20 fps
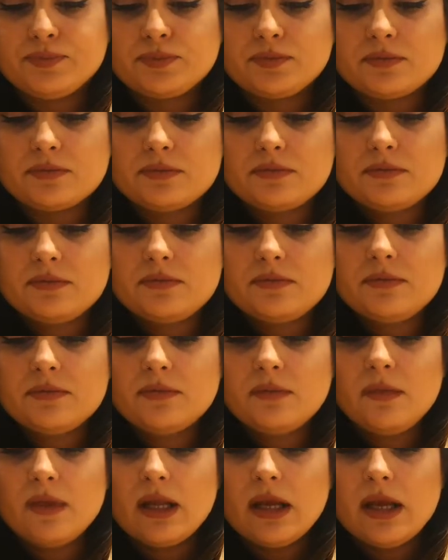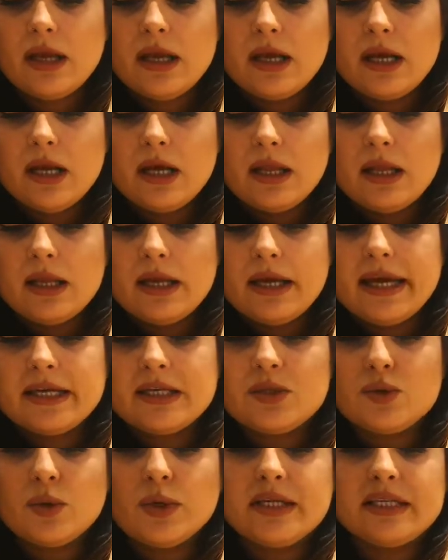The
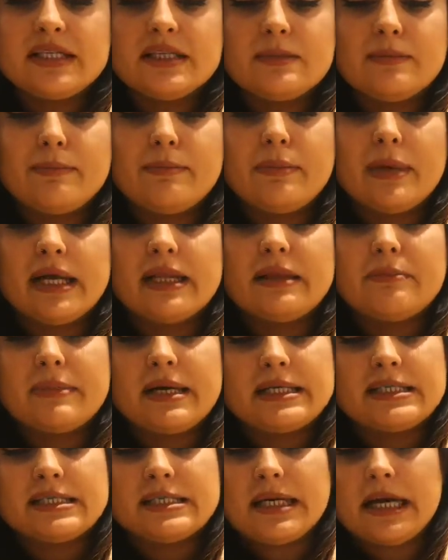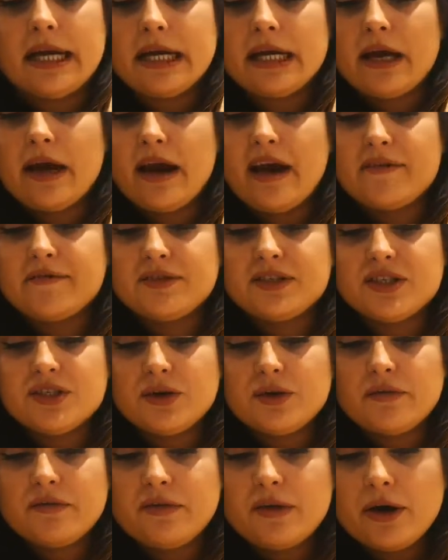next one is Mud Masky. I have
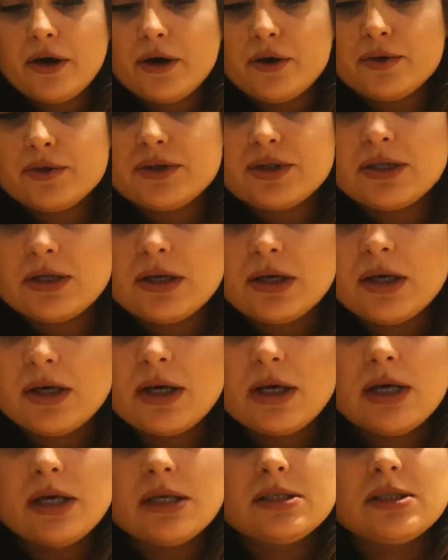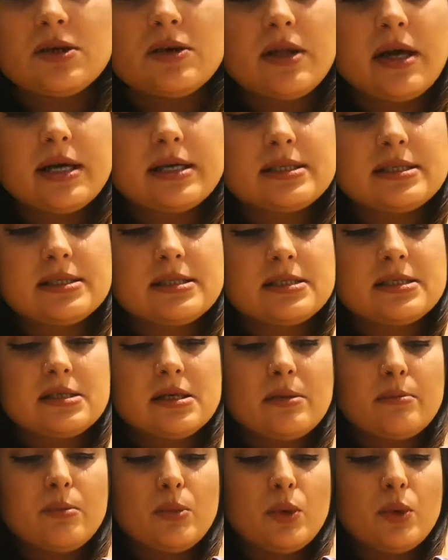2 of those. So that's
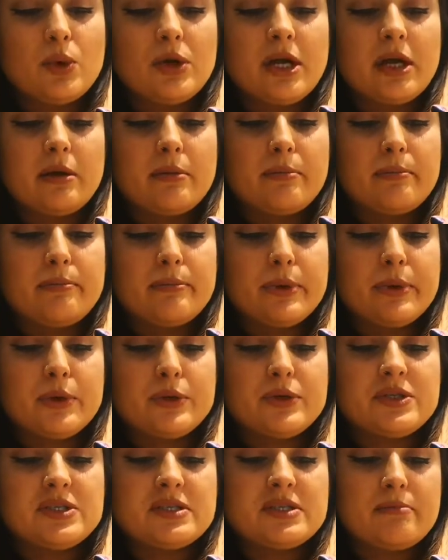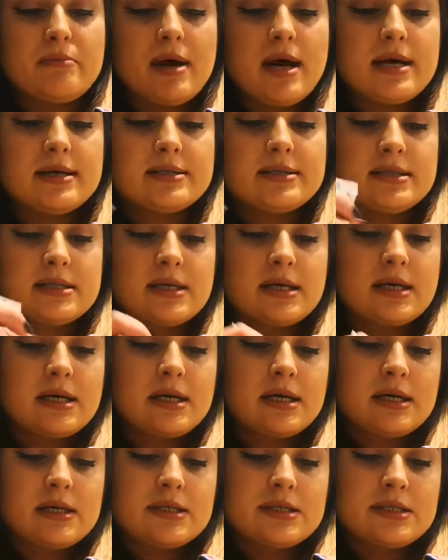Morning Boost Mask.
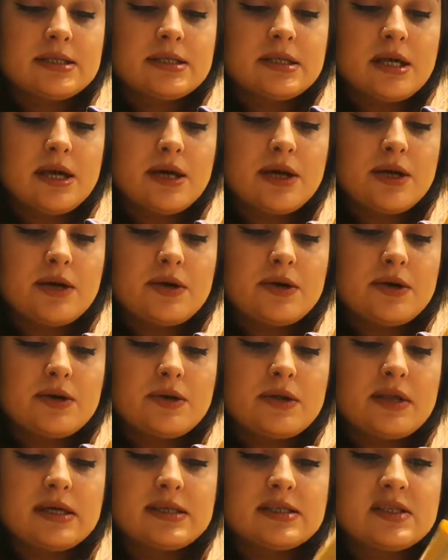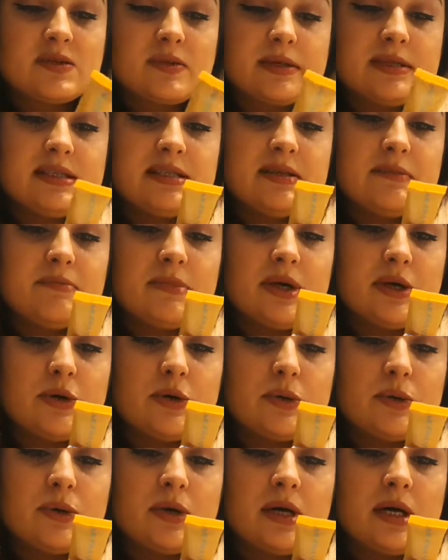So that's 20
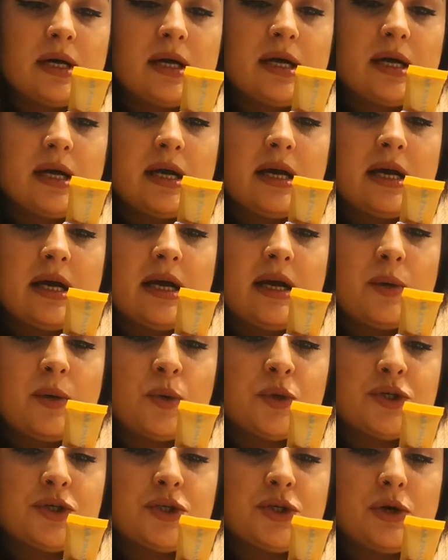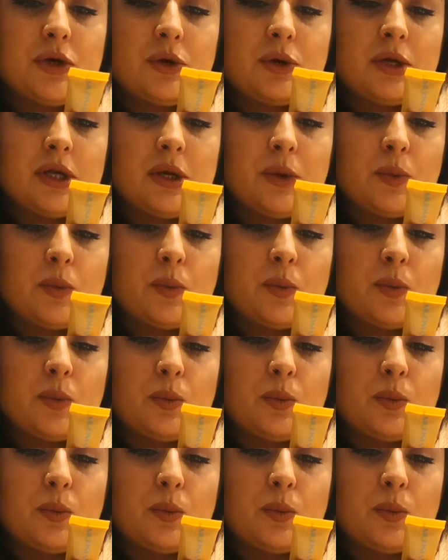ml. Wash only